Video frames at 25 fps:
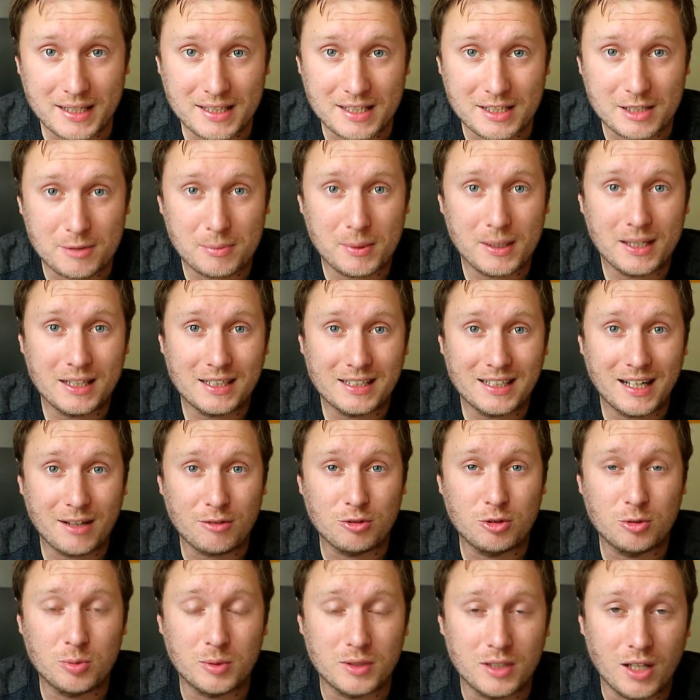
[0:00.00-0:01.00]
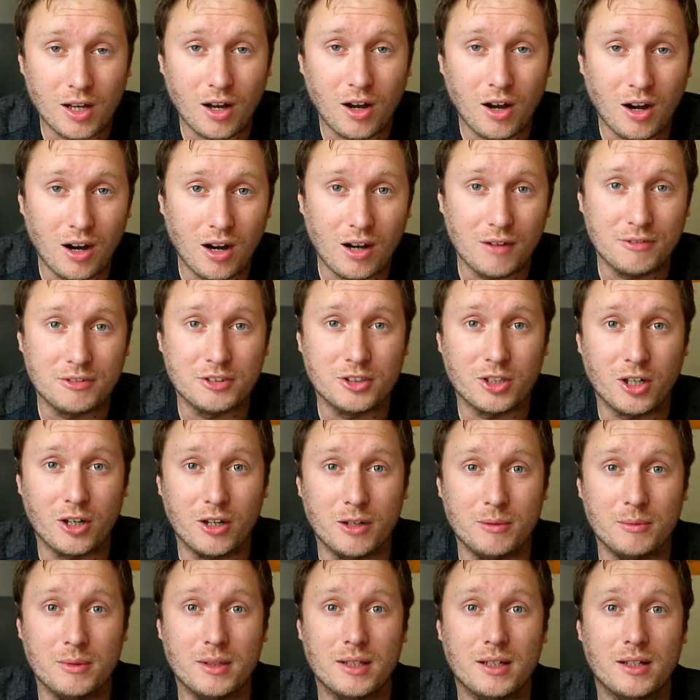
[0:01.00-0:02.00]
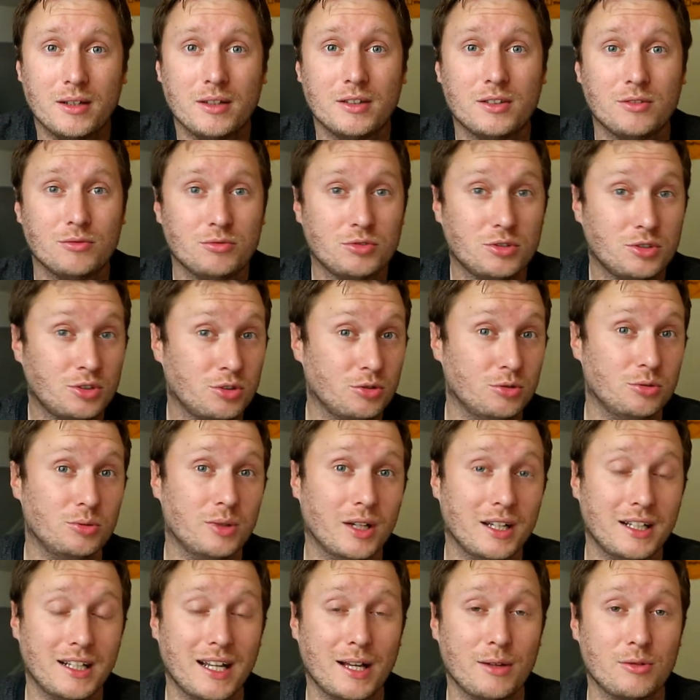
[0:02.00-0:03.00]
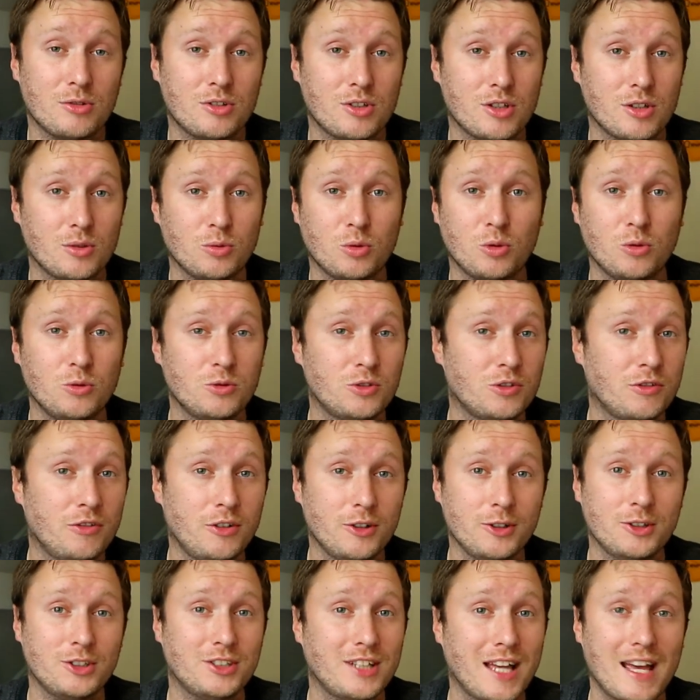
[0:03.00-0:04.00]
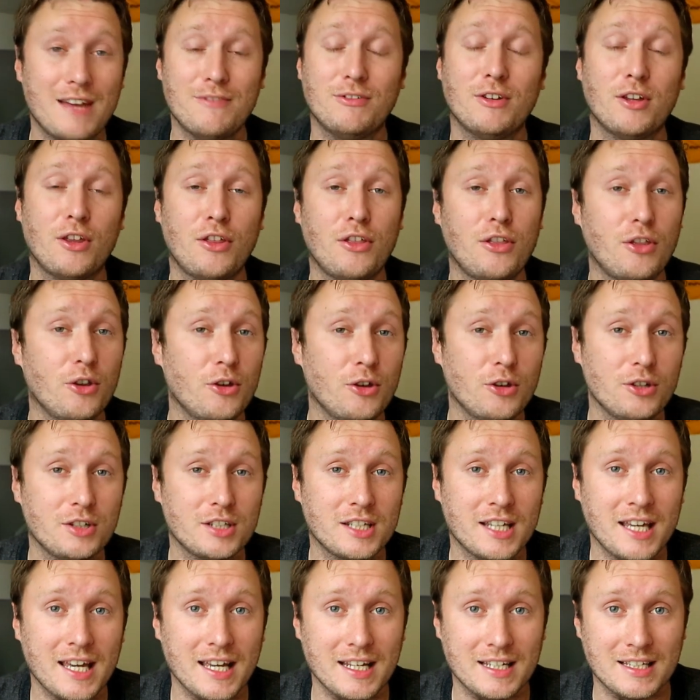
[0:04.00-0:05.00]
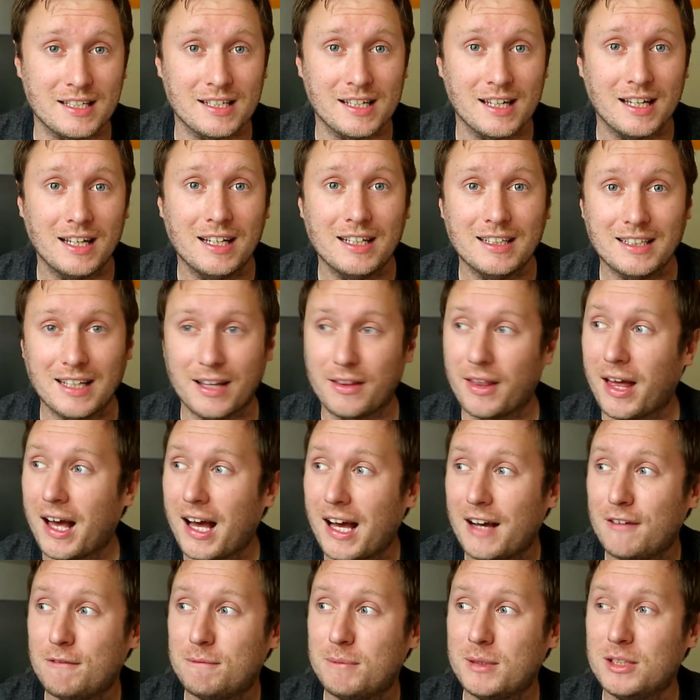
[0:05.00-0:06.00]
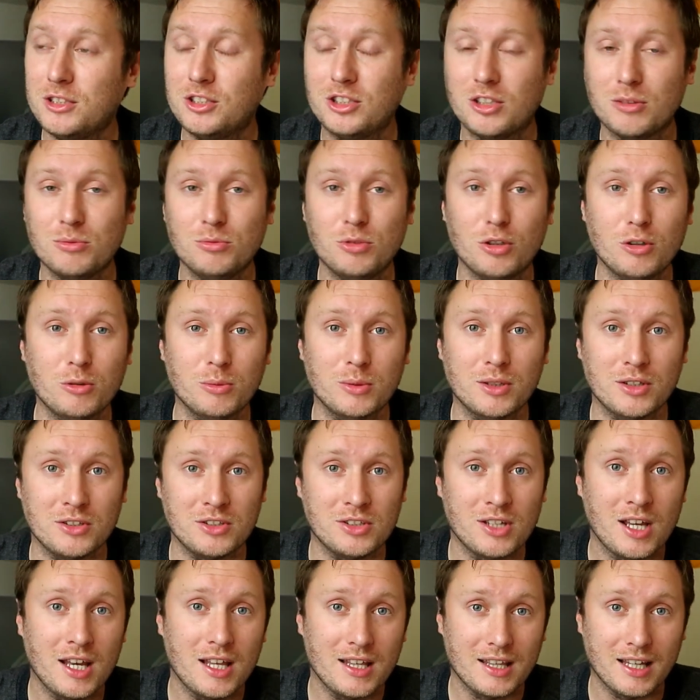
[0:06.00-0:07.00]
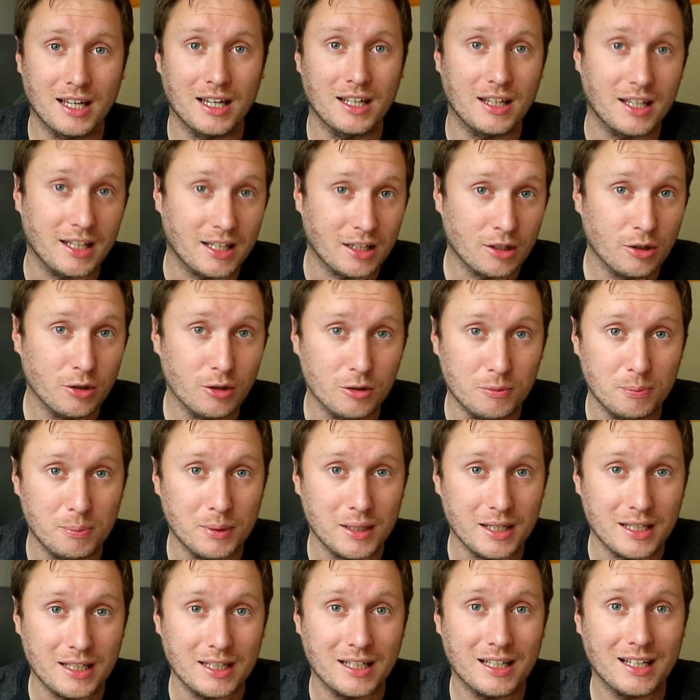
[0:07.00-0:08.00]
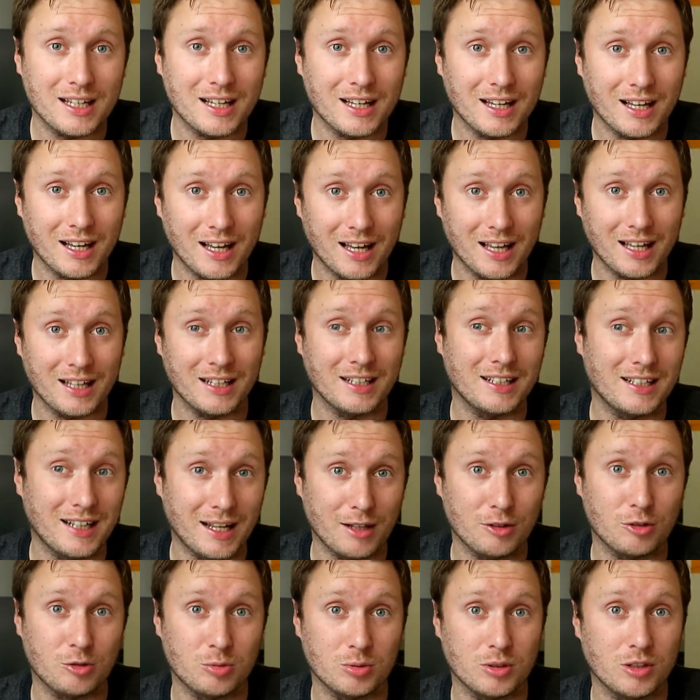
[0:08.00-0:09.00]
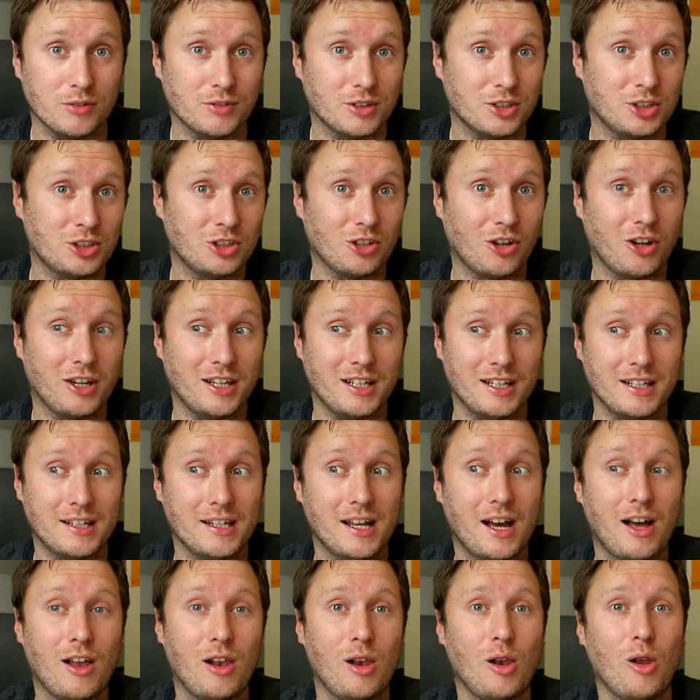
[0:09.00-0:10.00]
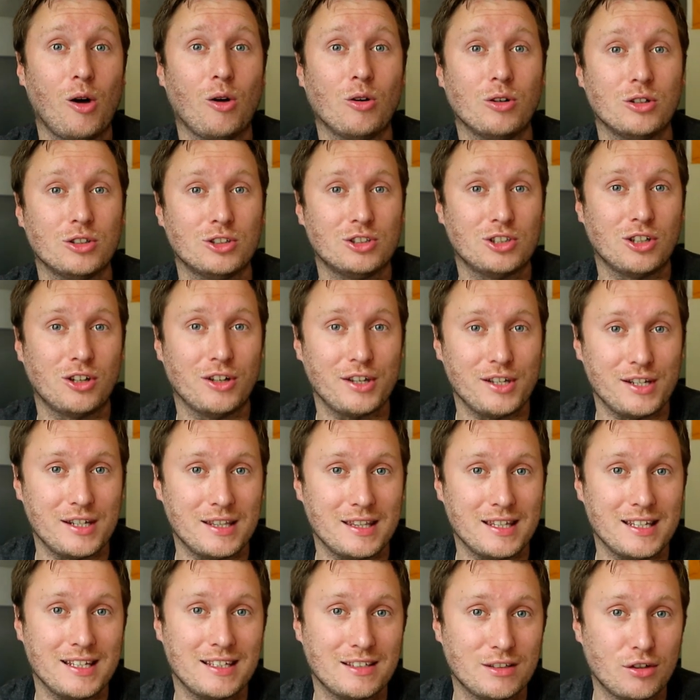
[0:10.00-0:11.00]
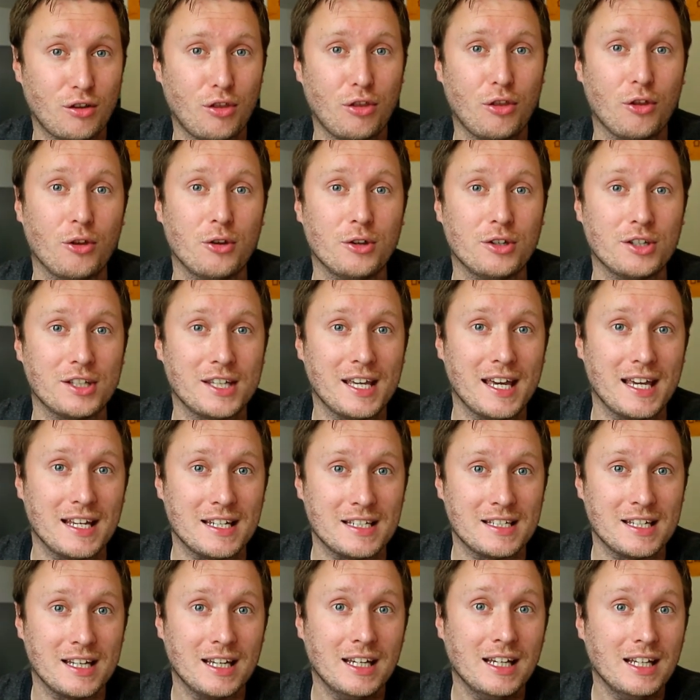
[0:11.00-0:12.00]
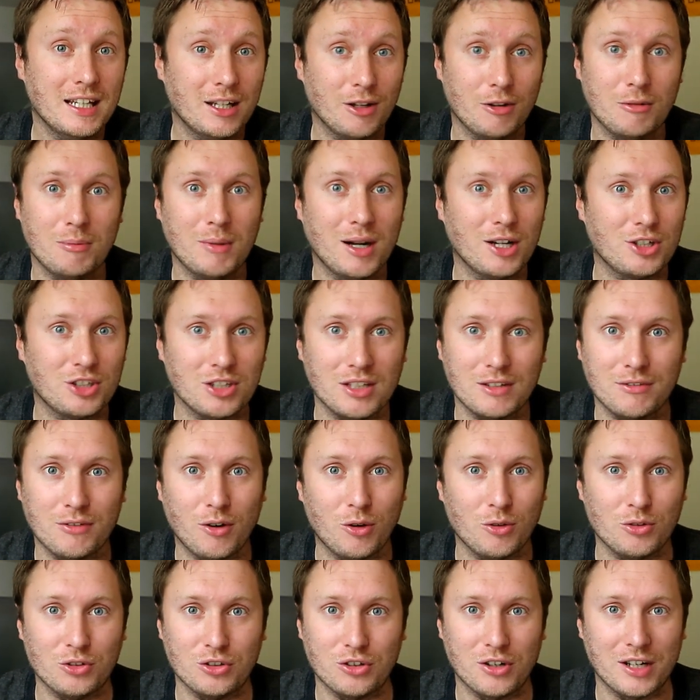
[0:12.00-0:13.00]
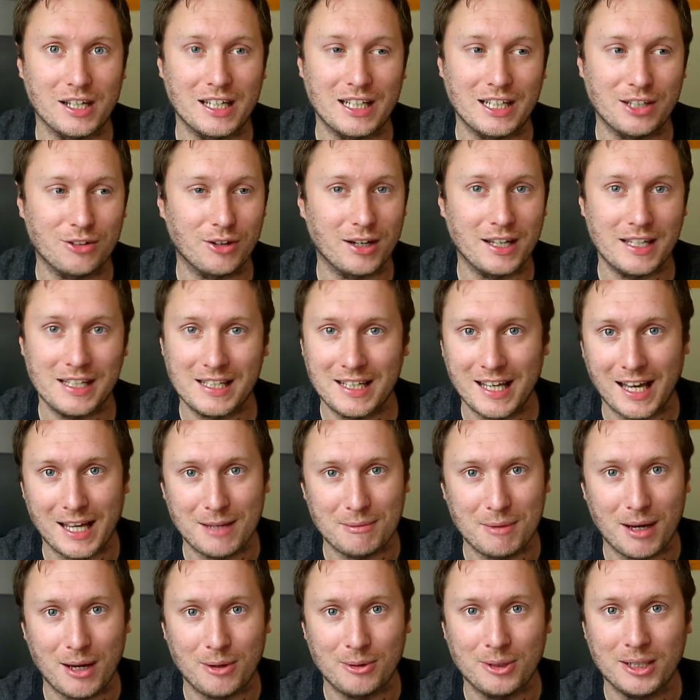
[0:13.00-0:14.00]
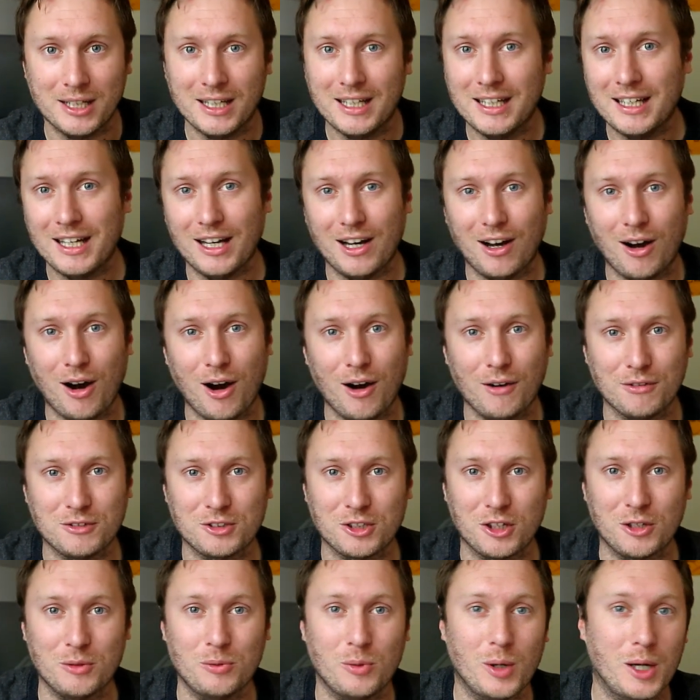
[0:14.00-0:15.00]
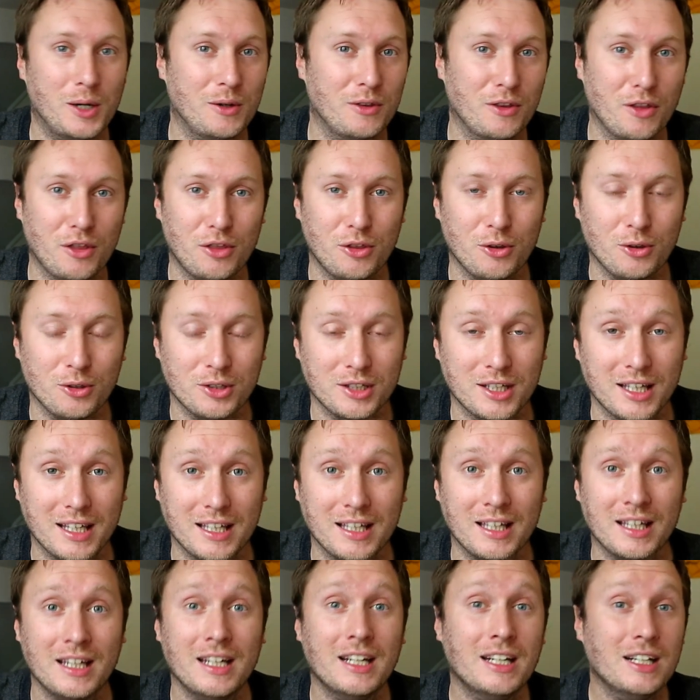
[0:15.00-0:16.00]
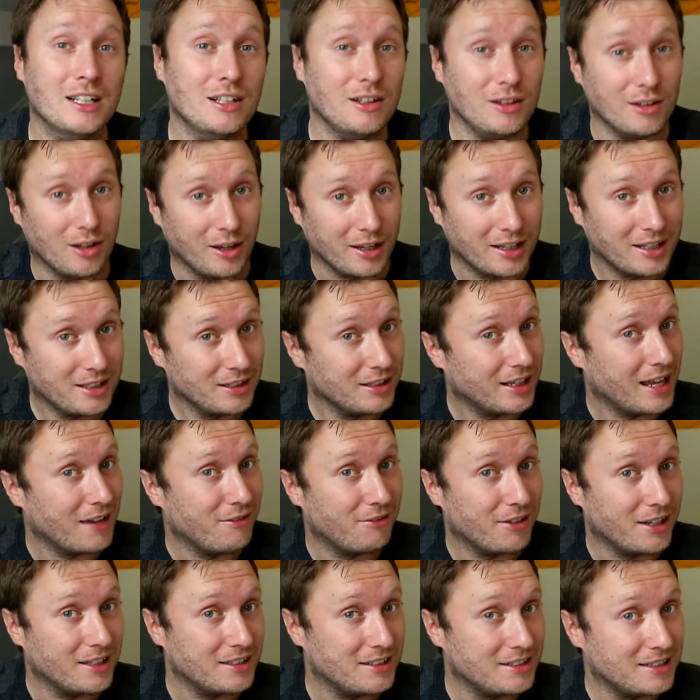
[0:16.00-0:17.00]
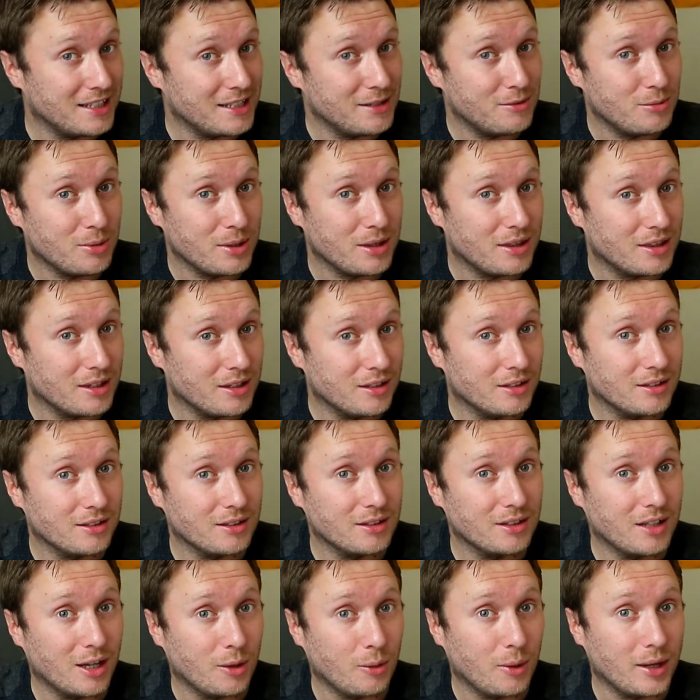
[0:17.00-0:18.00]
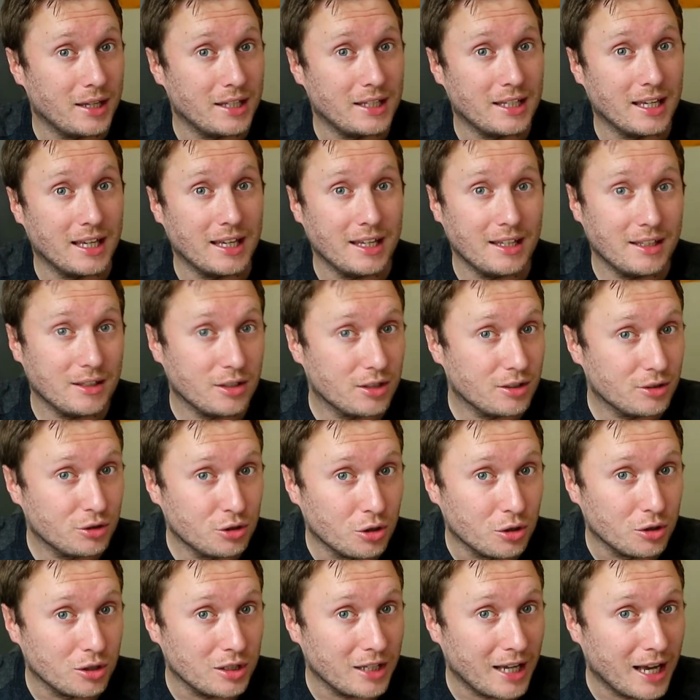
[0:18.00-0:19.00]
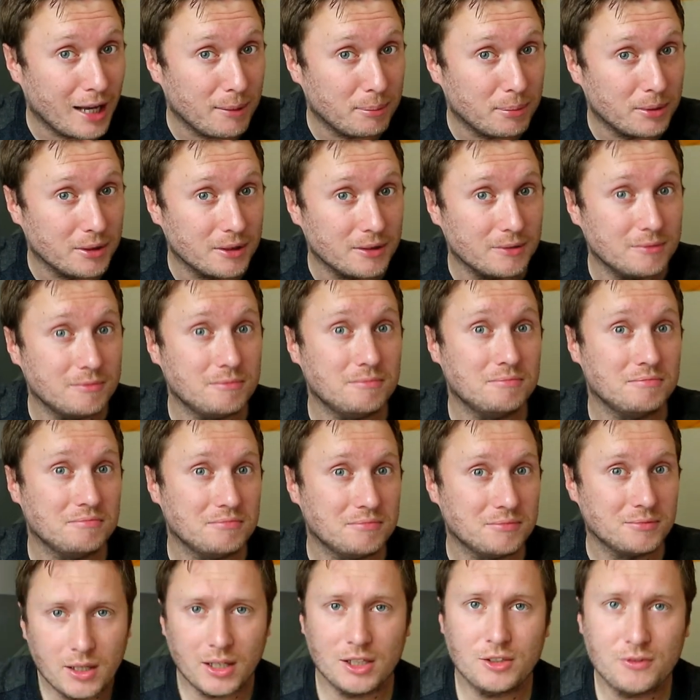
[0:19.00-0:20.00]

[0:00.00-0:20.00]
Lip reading: expected to be an announcement at half-time to announce the Wolves' first ever third kit. Now, there have been some rumours that there could be an announcement of a signing alongside this third kit. Now, imagine if Andre Gray came out at half-time wearing the third kit, like Neves did with the away kit. Could it happen?